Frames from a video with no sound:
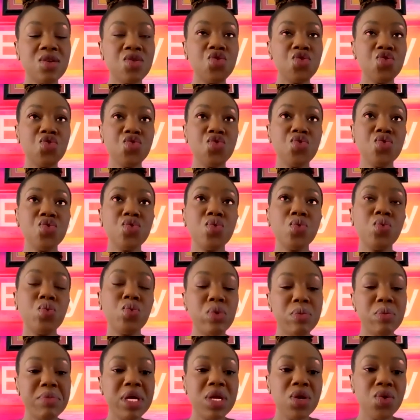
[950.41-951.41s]
to
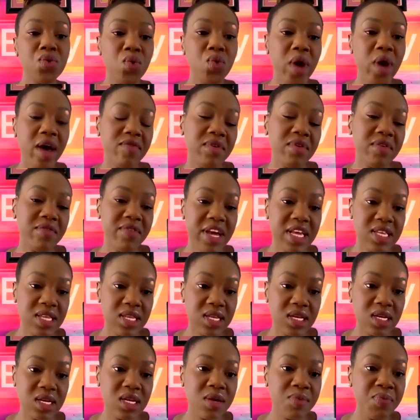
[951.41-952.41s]
women who have
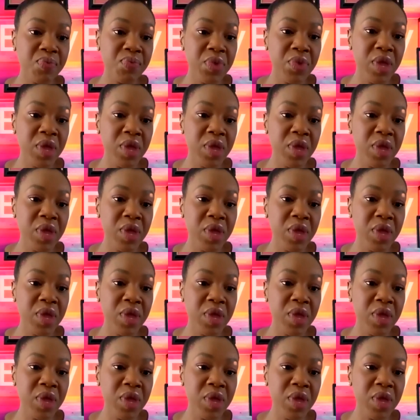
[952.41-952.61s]
invested,